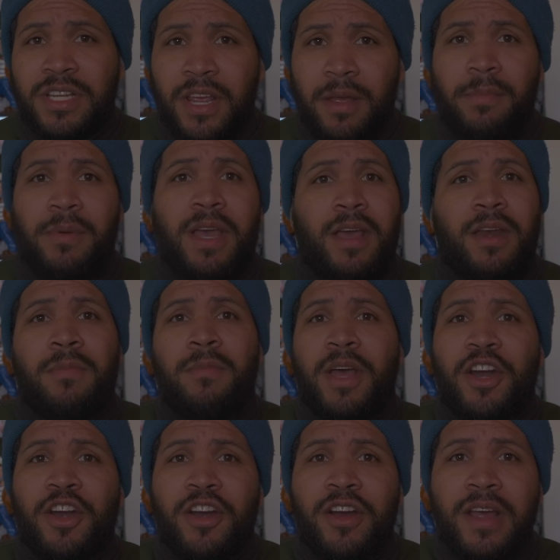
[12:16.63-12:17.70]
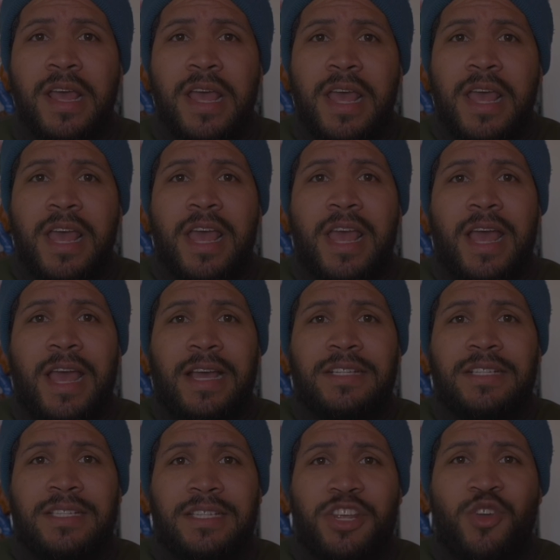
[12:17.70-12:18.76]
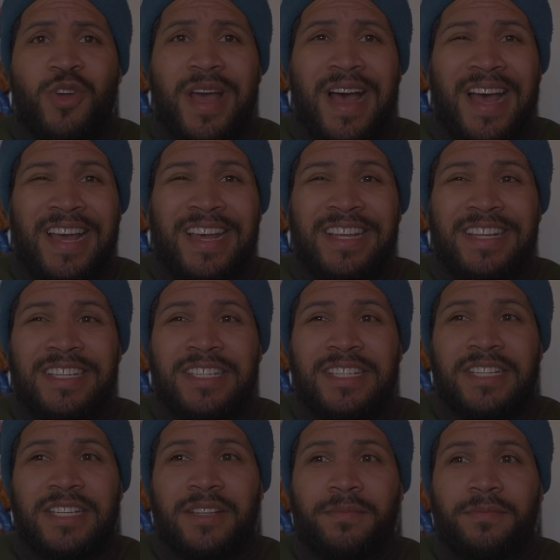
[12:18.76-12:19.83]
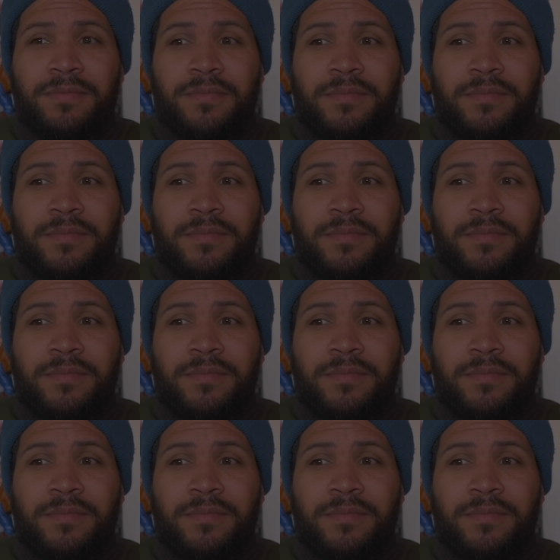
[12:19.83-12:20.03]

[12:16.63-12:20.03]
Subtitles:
keep getting better, and see you guys.